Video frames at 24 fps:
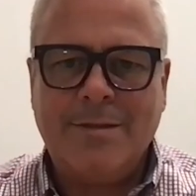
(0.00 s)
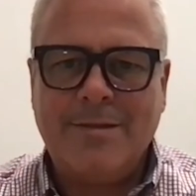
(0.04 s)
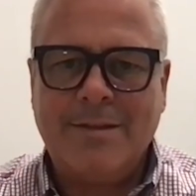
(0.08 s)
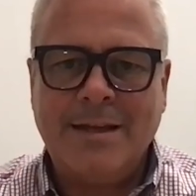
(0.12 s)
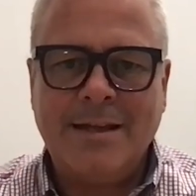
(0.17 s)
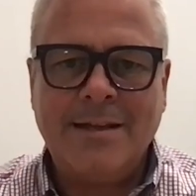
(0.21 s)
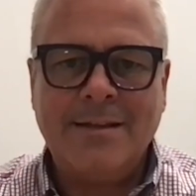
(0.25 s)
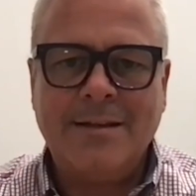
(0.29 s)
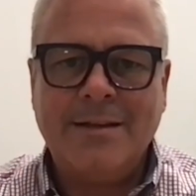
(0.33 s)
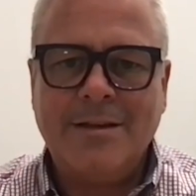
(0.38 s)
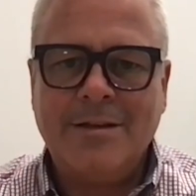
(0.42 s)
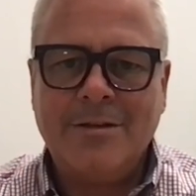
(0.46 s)

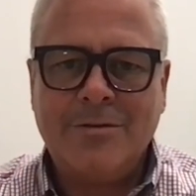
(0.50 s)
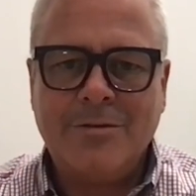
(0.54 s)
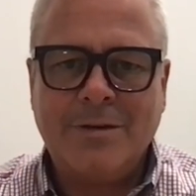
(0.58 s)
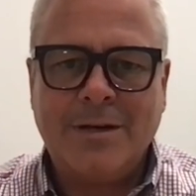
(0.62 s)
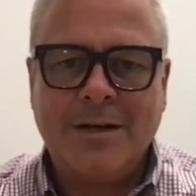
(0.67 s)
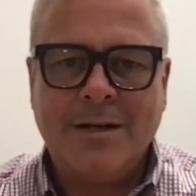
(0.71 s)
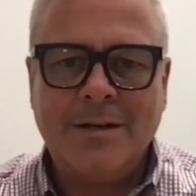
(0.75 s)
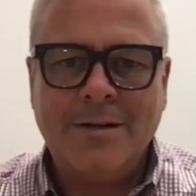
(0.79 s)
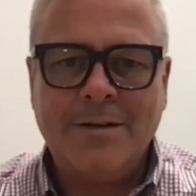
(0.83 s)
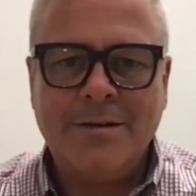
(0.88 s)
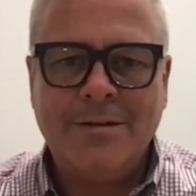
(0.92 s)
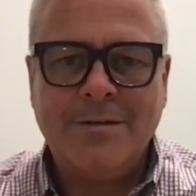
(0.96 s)
thing that you're
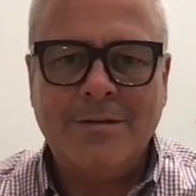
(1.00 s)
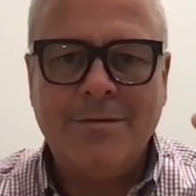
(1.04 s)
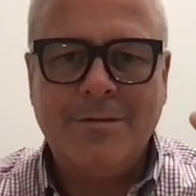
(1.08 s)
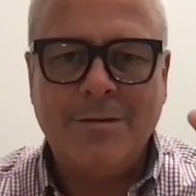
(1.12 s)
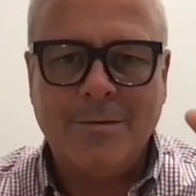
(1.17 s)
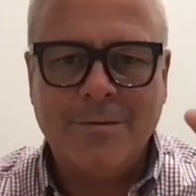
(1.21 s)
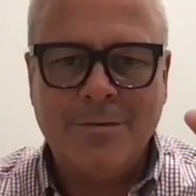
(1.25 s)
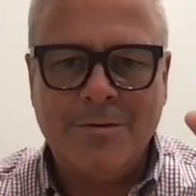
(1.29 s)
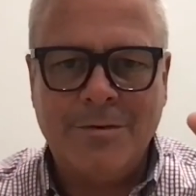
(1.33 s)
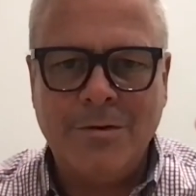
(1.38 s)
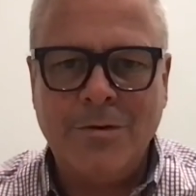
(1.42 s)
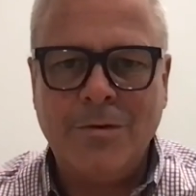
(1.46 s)
trying to
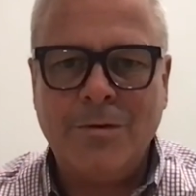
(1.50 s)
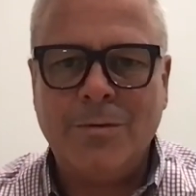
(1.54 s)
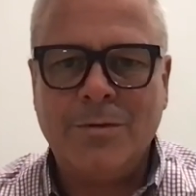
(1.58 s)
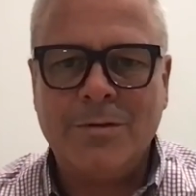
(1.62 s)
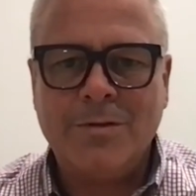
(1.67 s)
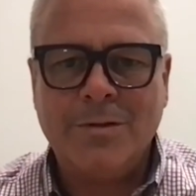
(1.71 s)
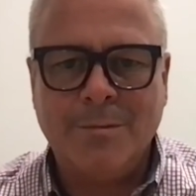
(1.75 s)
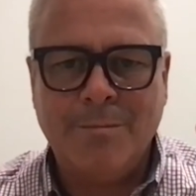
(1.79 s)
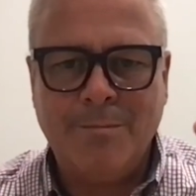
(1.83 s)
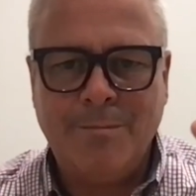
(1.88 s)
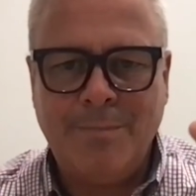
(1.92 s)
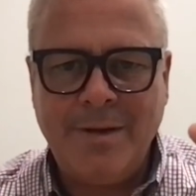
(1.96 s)
to do or
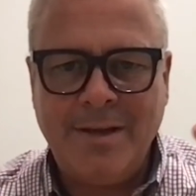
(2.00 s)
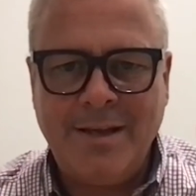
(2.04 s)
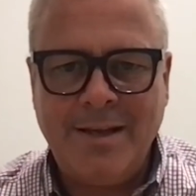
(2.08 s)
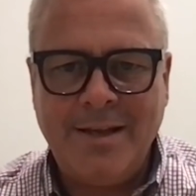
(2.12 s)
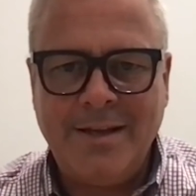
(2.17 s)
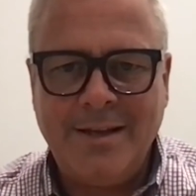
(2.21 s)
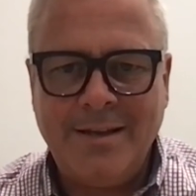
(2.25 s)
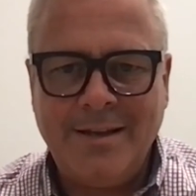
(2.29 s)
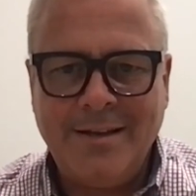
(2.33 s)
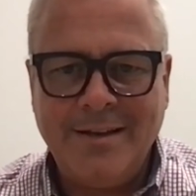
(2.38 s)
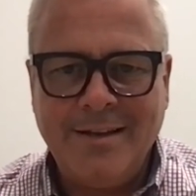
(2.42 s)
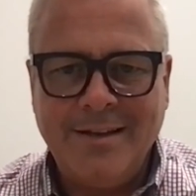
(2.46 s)
to
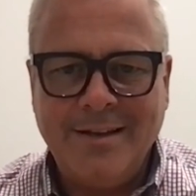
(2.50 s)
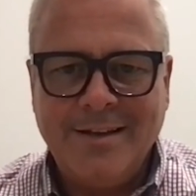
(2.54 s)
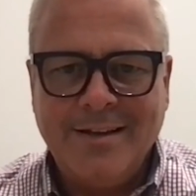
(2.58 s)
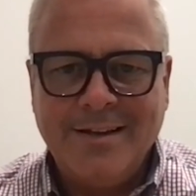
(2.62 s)
be.